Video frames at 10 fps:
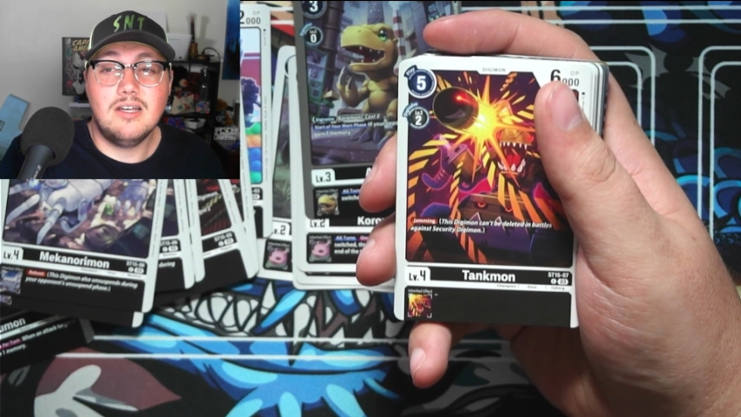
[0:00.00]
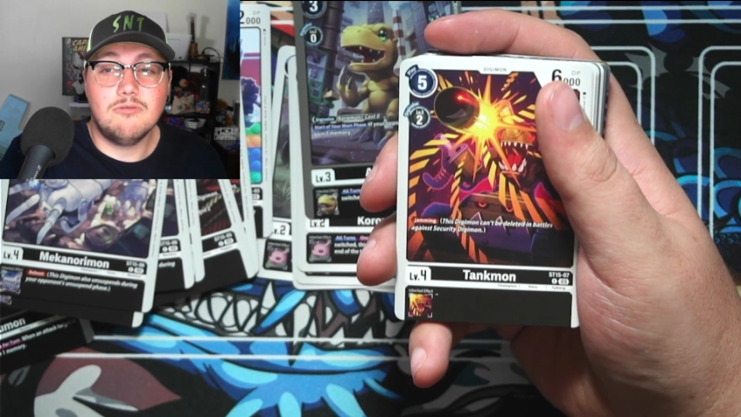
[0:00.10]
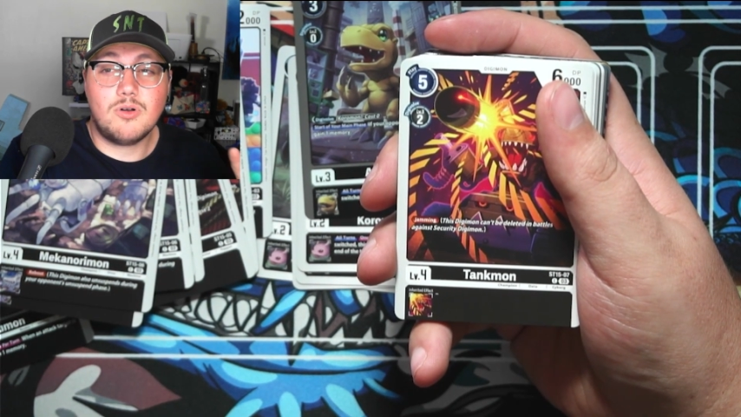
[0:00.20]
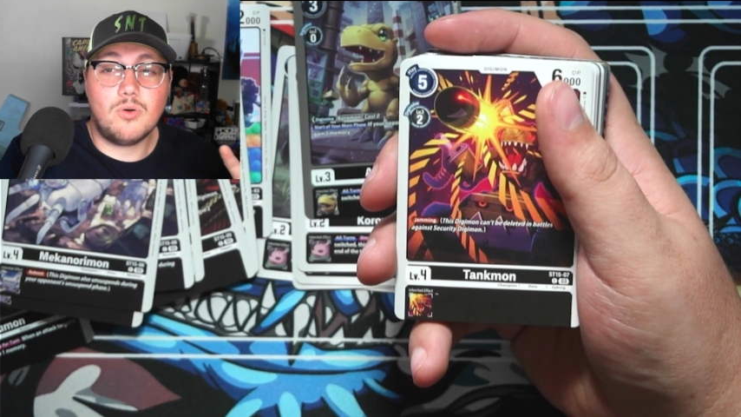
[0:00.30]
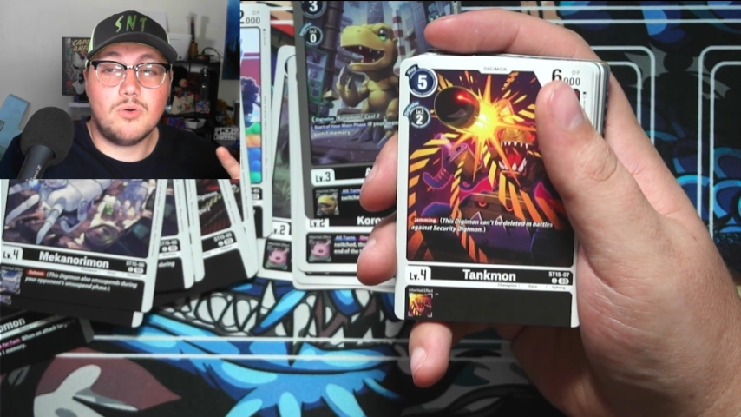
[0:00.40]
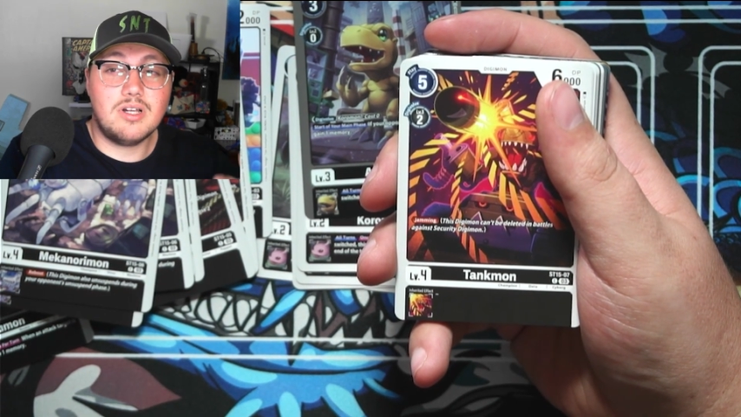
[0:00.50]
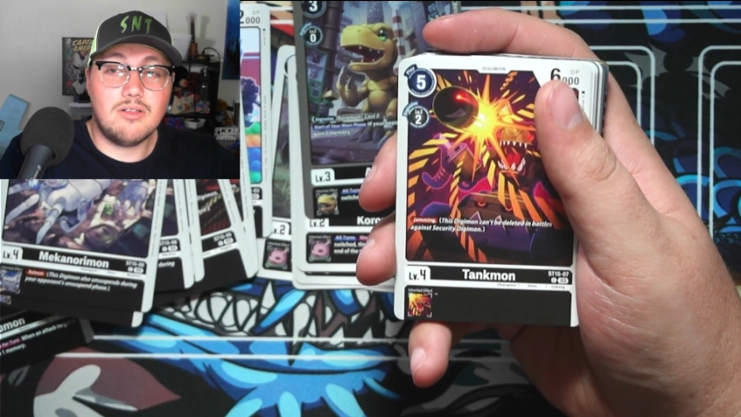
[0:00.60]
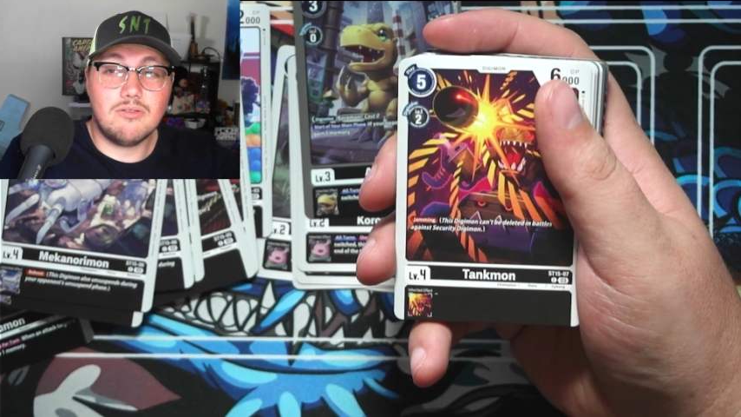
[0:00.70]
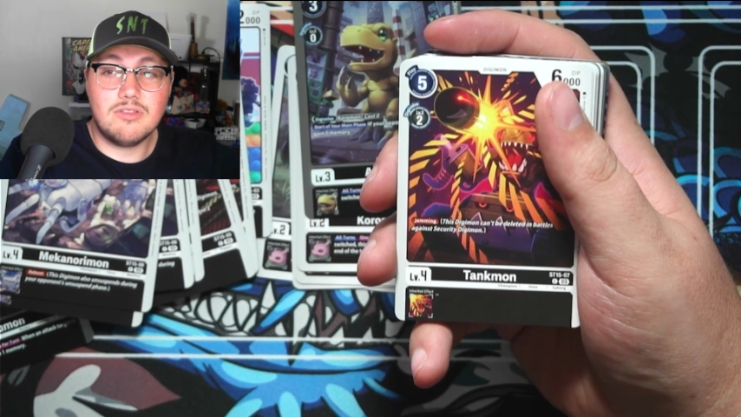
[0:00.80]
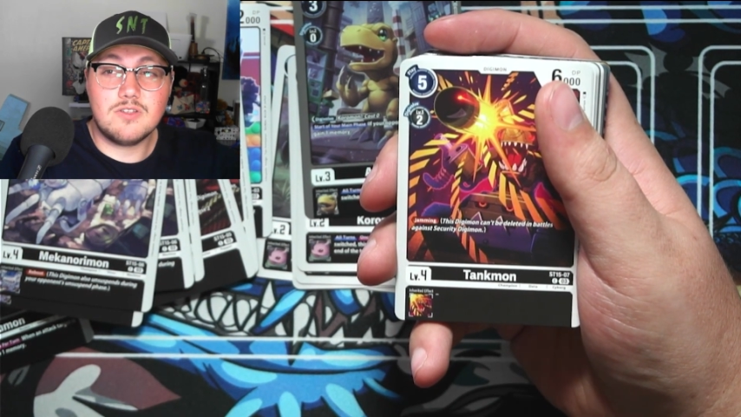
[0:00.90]
recording
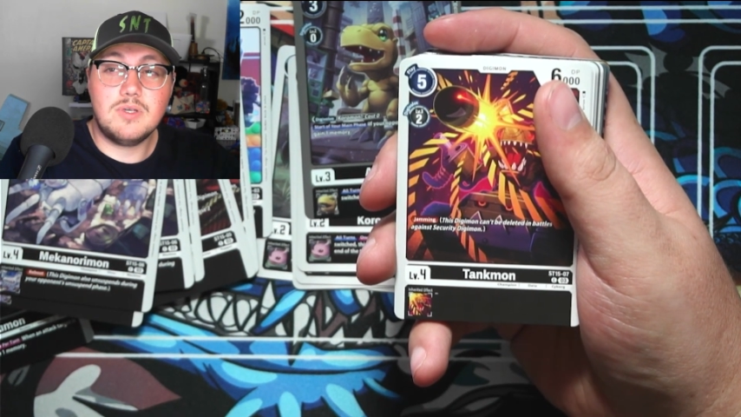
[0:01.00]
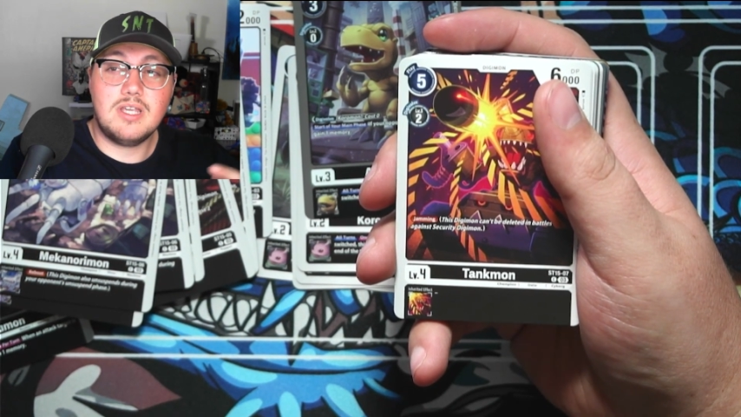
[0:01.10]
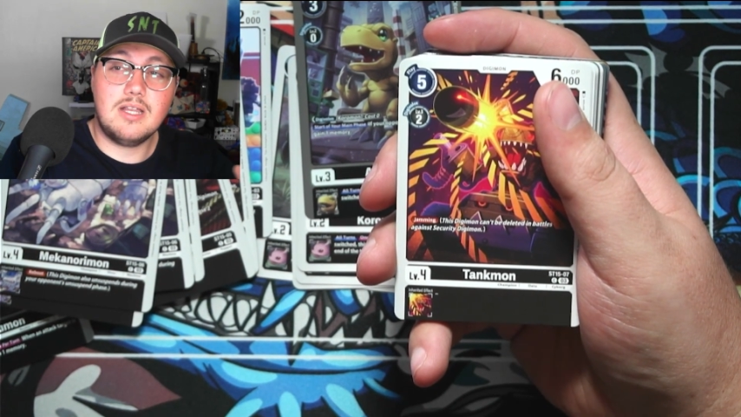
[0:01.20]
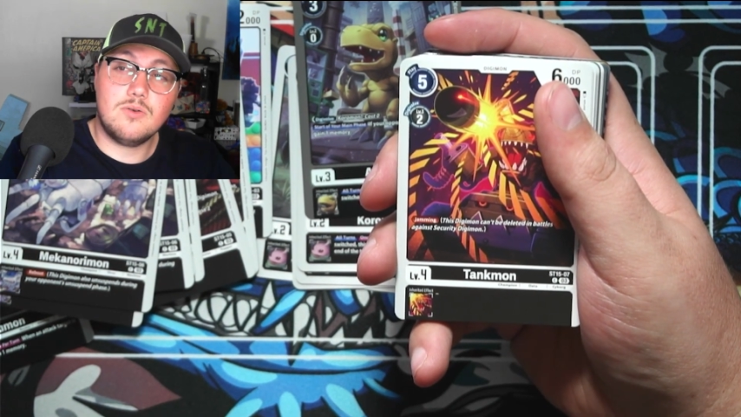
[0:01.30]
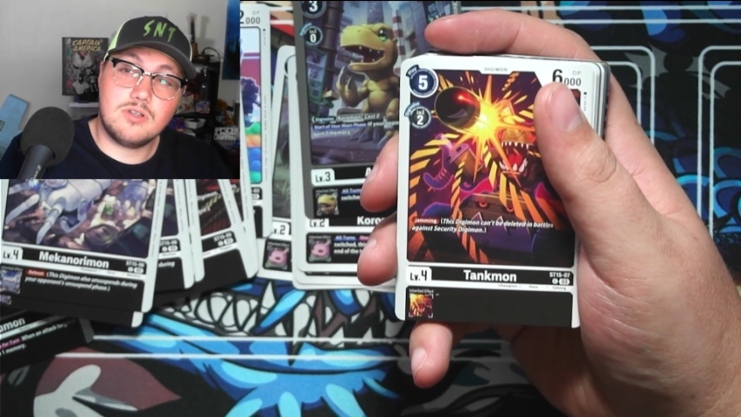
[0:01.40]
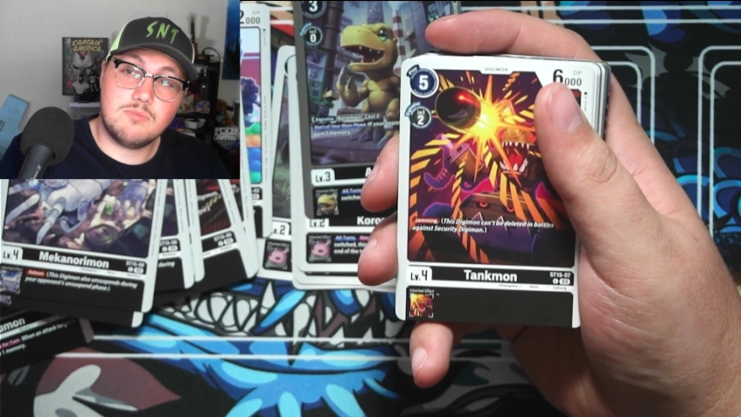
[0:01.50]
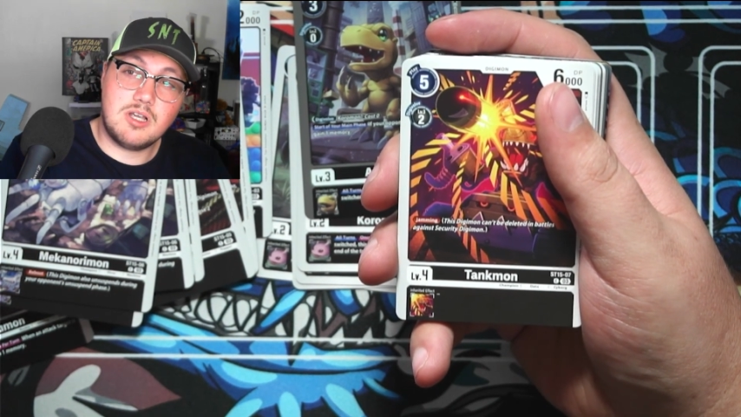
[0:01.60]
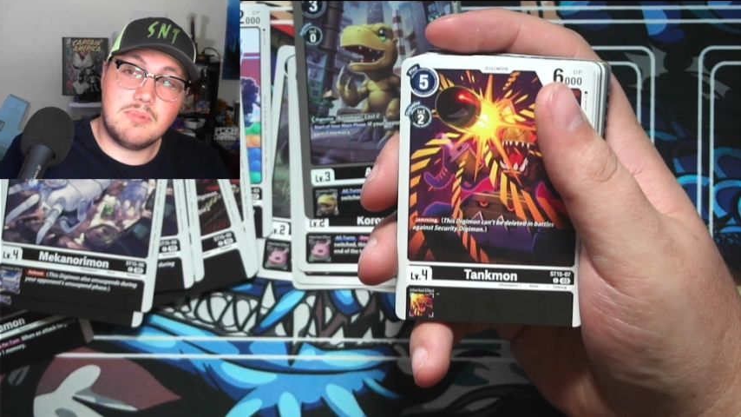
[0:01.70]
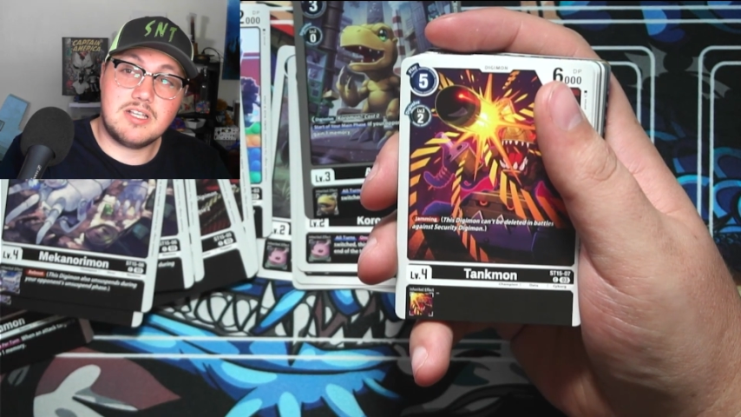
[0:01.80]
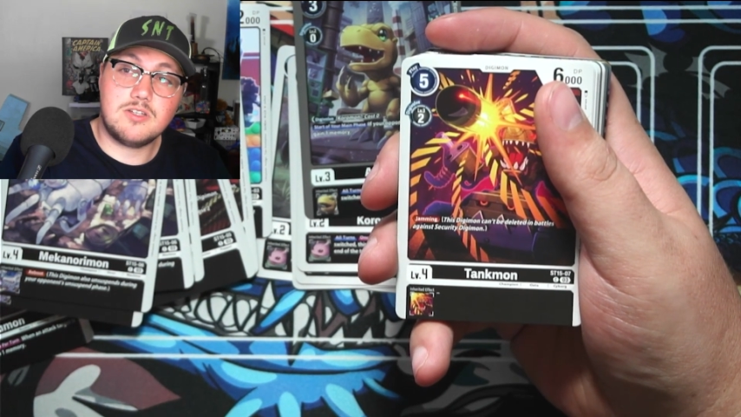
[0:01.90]
either this weekend or
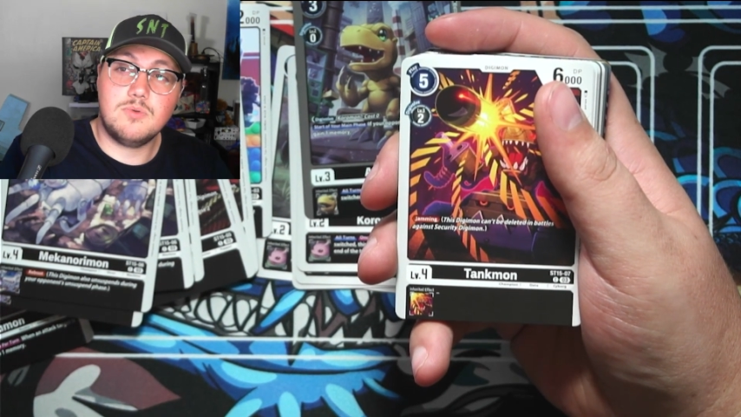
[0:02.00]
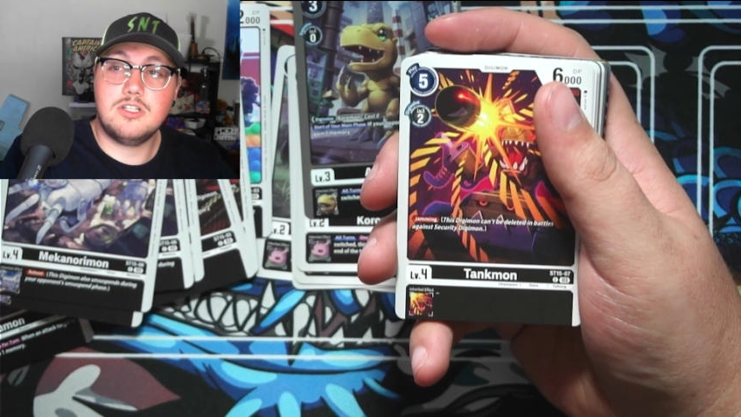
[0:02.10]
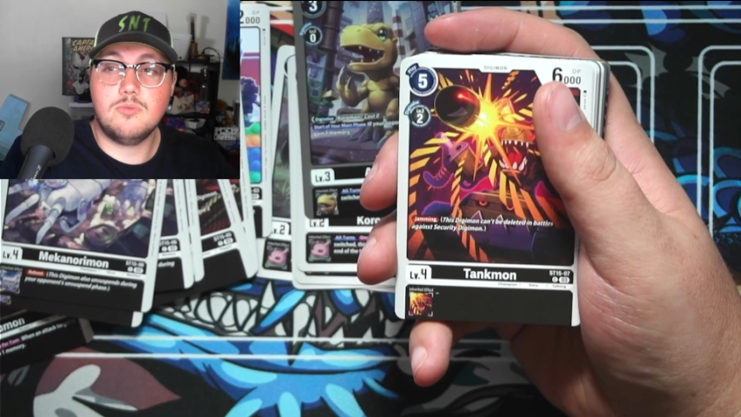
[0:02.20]
sometime next week.